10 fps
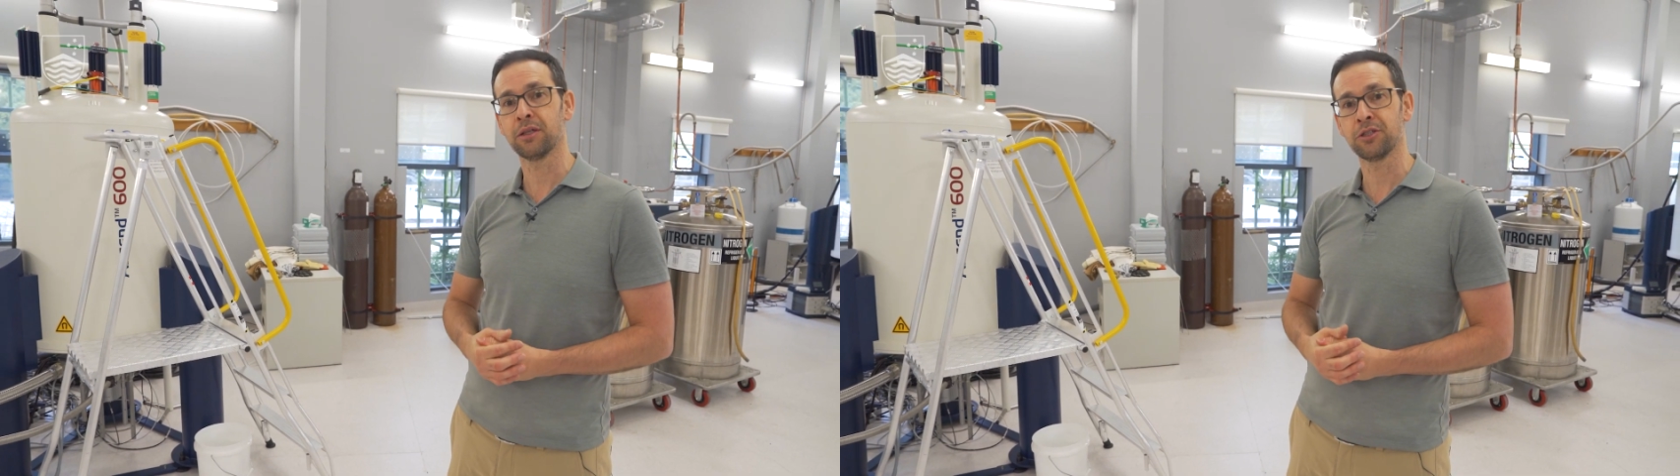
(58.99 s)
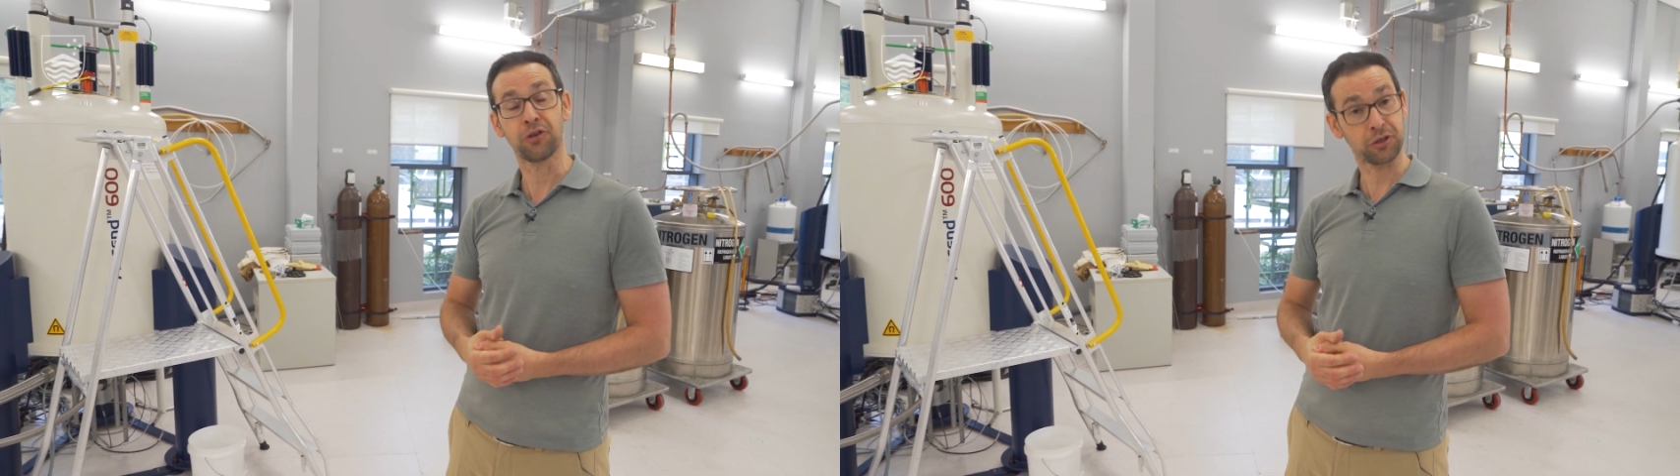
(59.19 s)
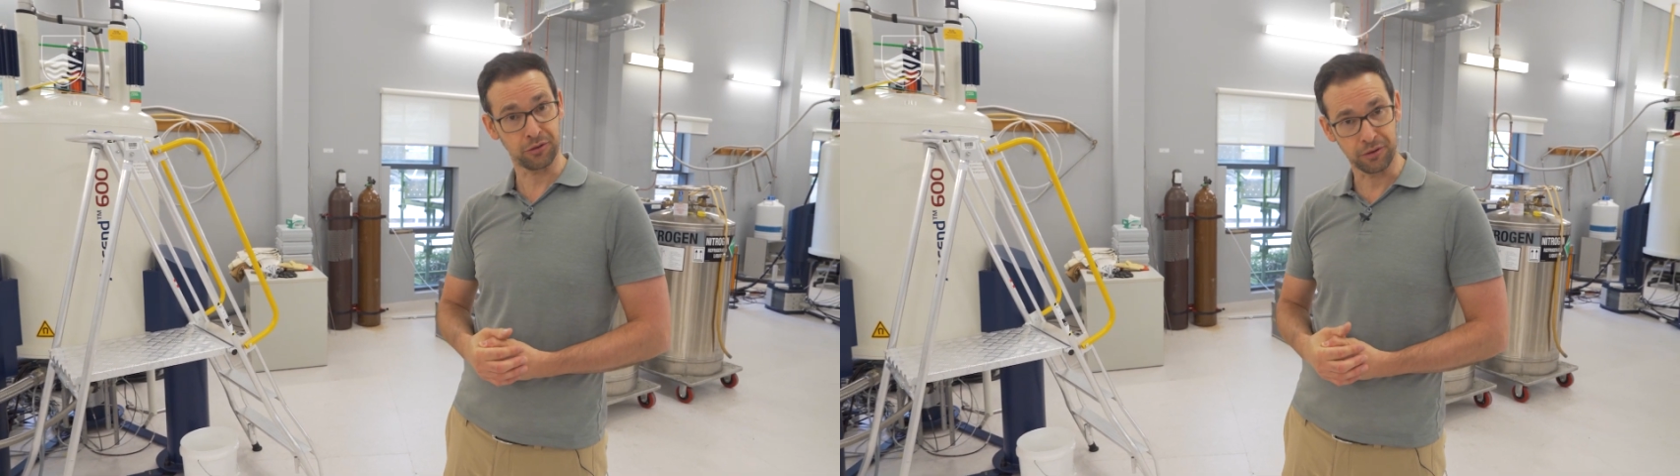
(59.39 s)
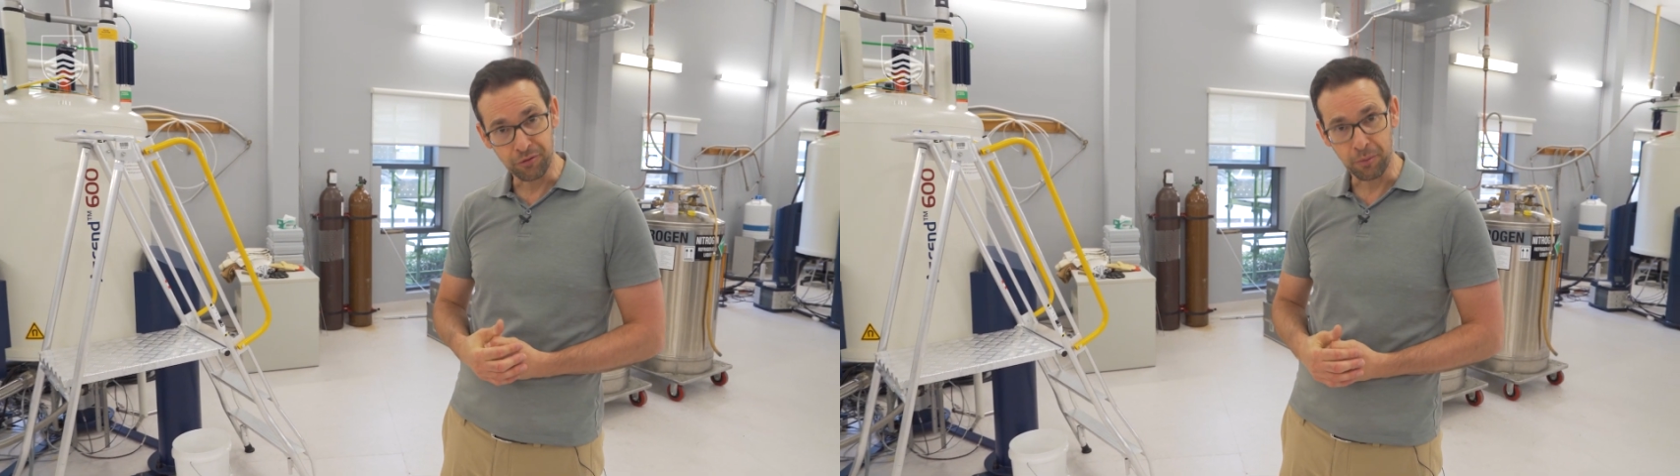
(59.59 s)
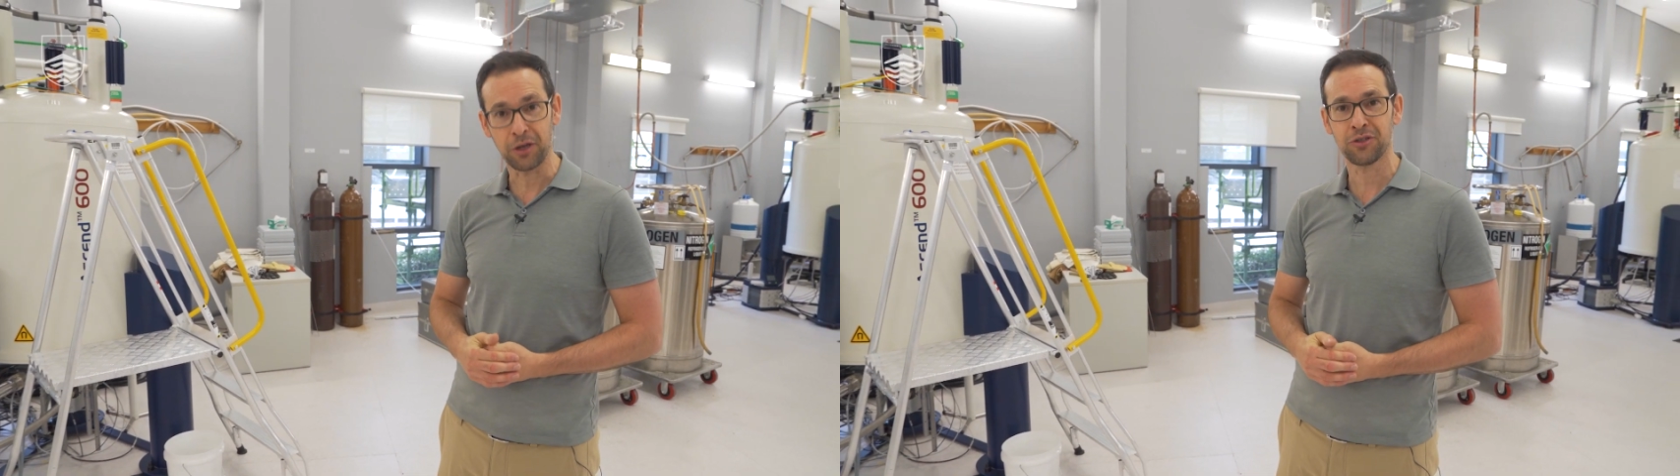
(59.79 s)
and structural
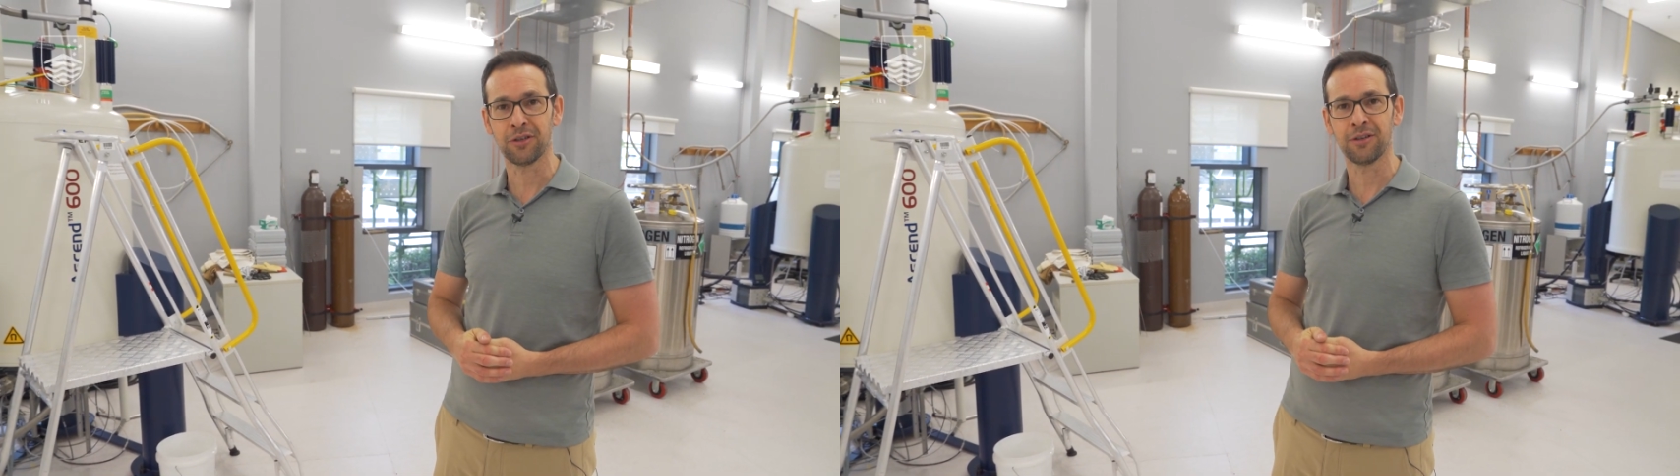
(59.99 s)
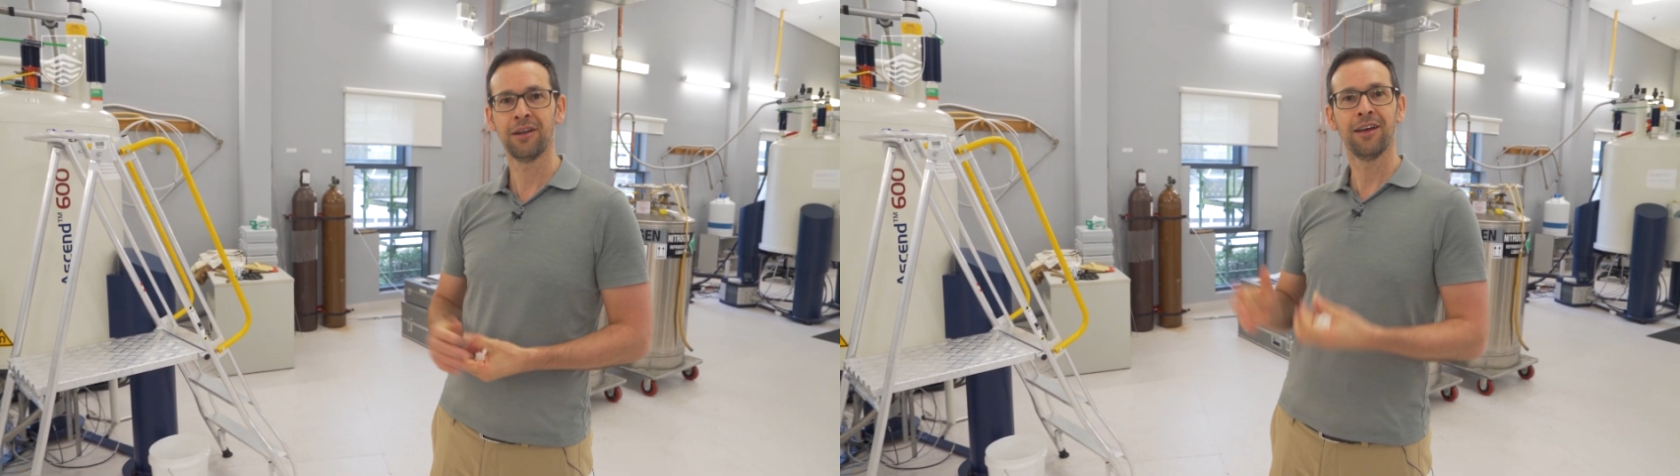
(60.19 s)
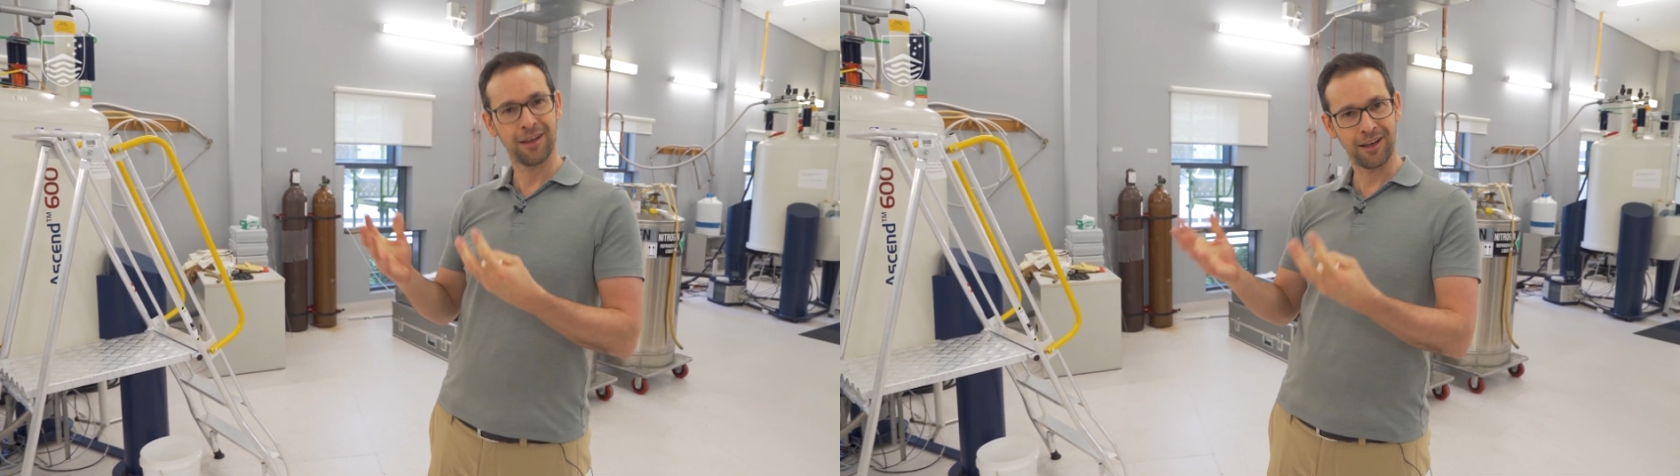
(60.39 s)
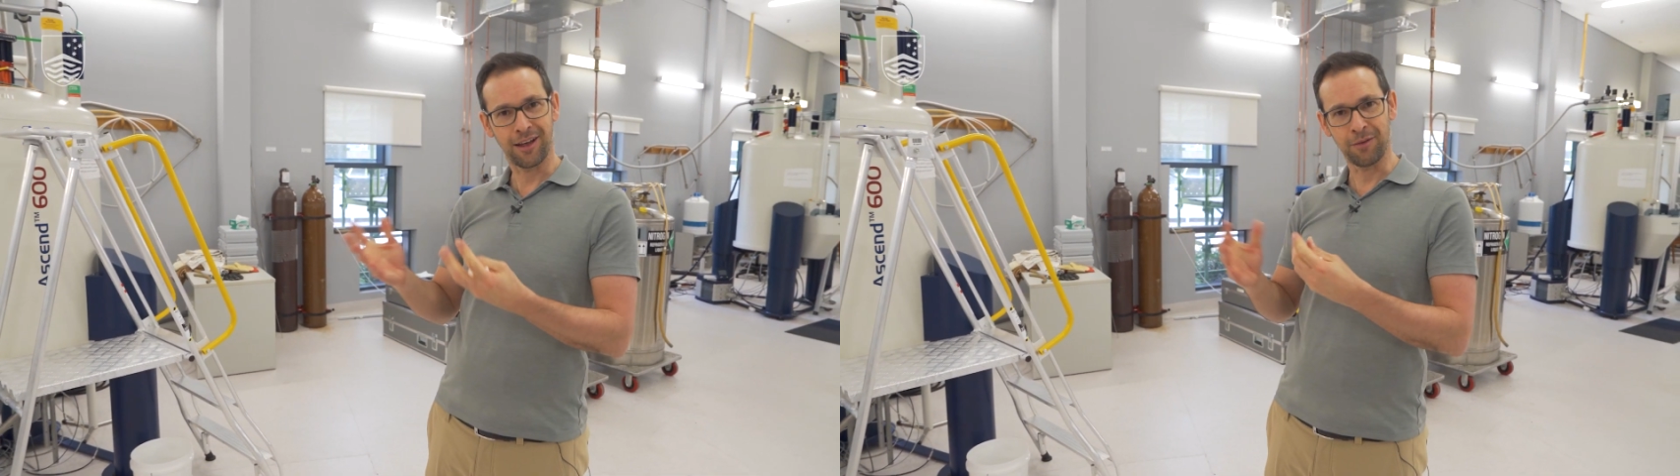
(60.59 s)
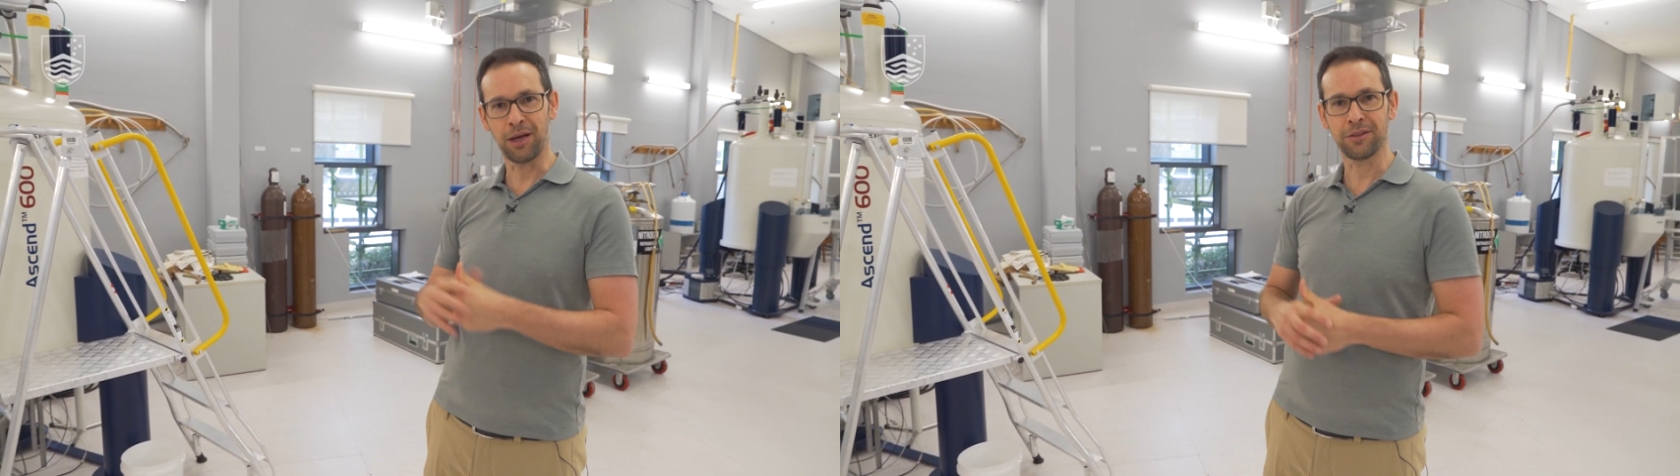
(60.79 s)
information
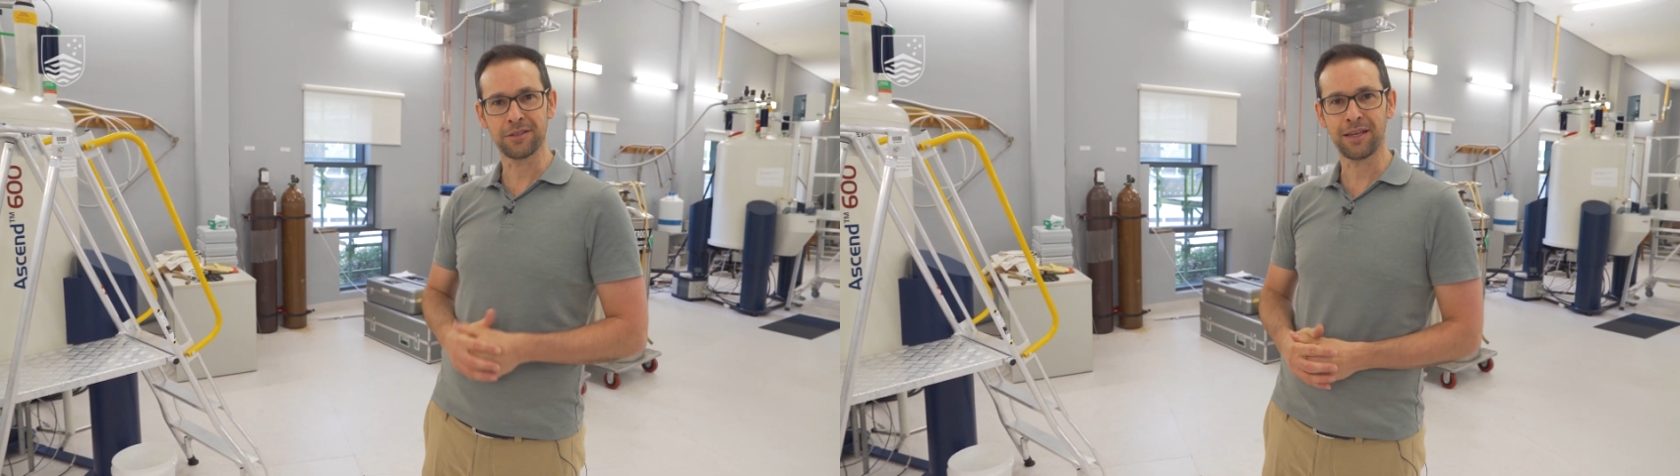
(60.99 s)
about the